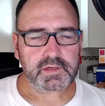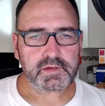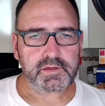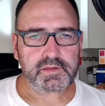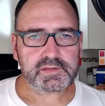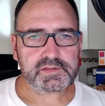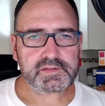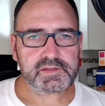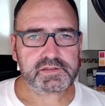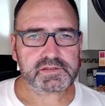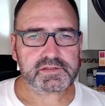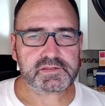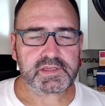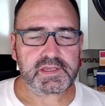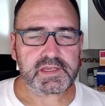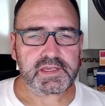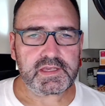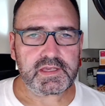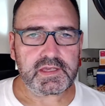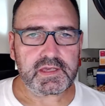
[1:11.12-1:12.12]
this is
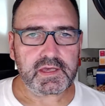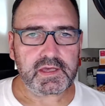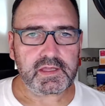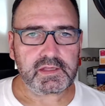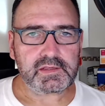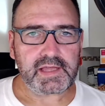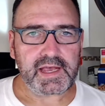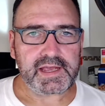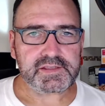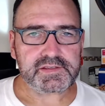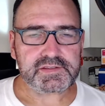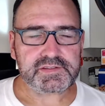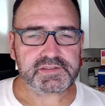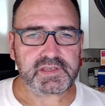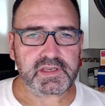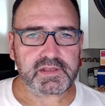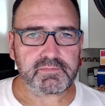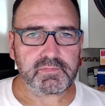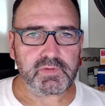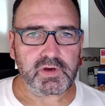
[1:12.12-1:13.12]
the latest
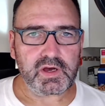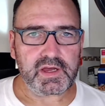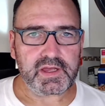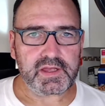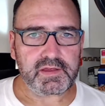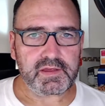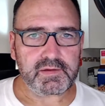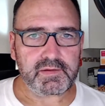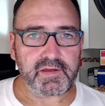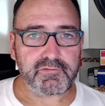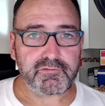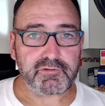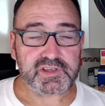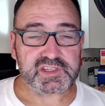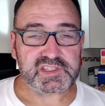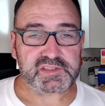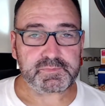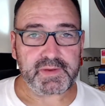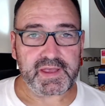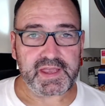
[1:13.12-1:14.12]
in my
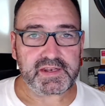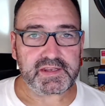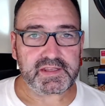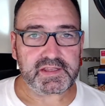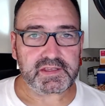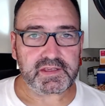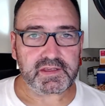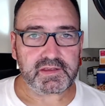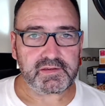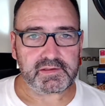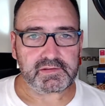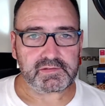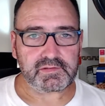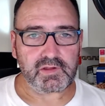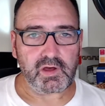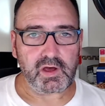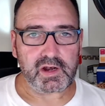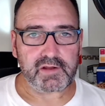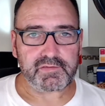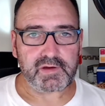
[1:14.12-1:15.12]
ever-expanding
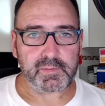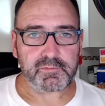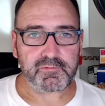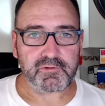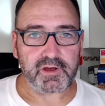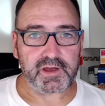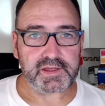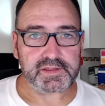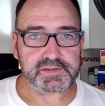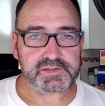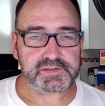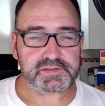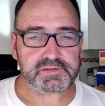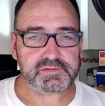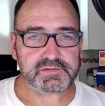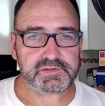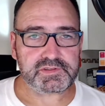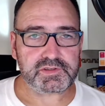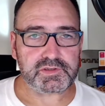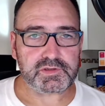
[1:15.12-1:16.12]
line of upgrades
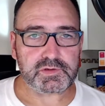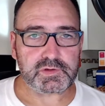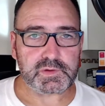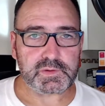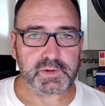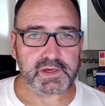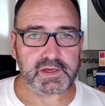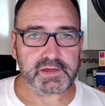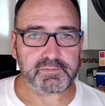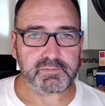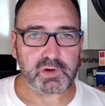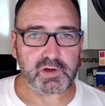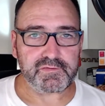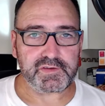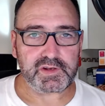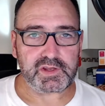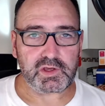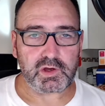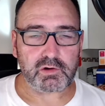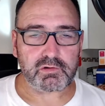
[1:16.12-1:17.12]
to my
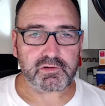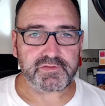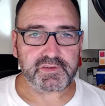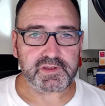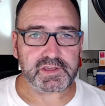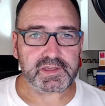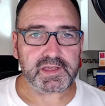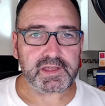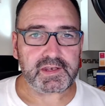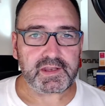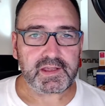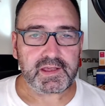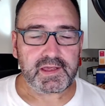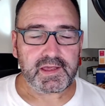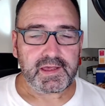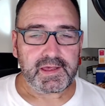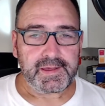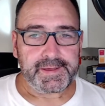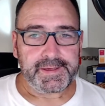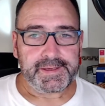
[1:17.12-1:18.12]
videography kit.
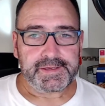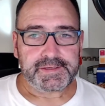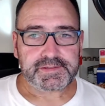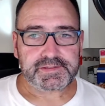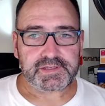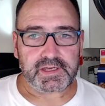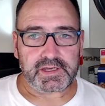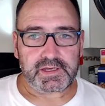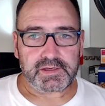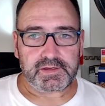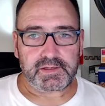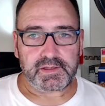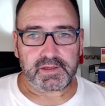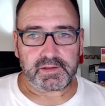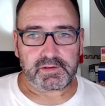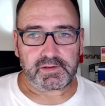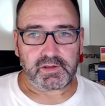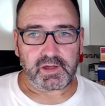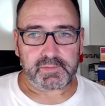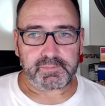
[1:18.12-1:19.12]
So,
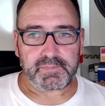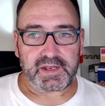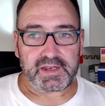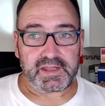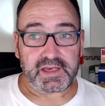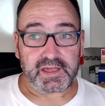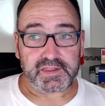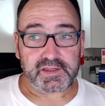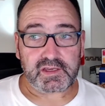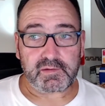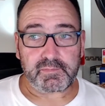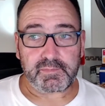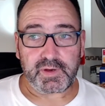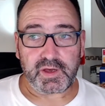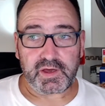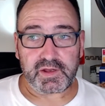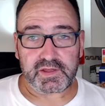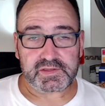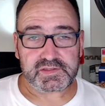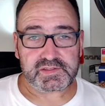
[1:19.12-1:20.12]
like many other
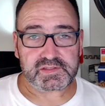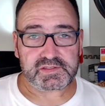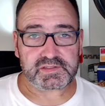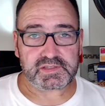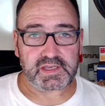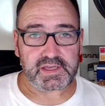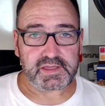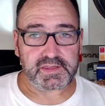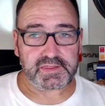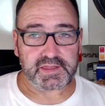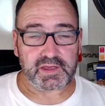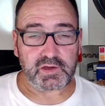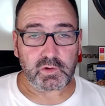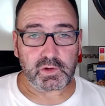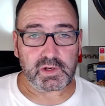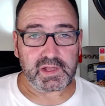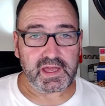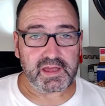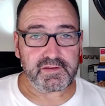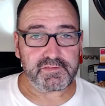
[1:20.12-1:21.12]
components, they all
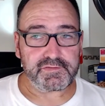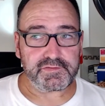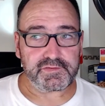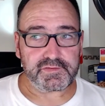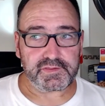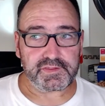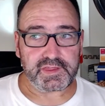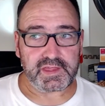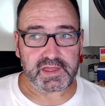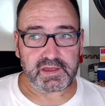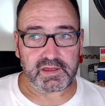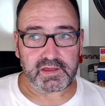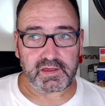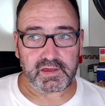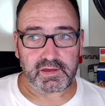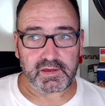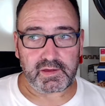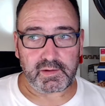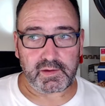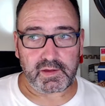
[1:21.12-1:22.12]
have their
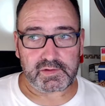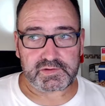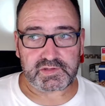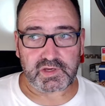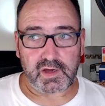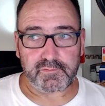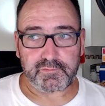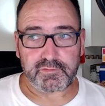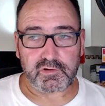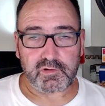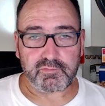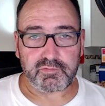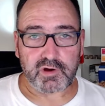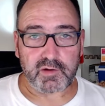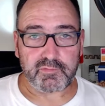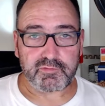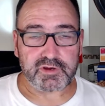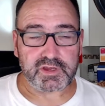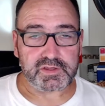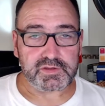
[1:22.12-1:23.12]
time for
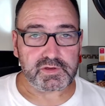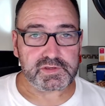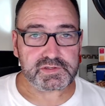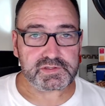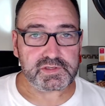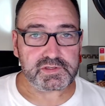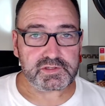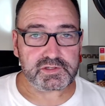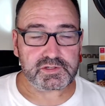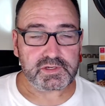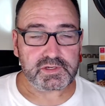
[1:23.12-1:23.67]
appropriate usage.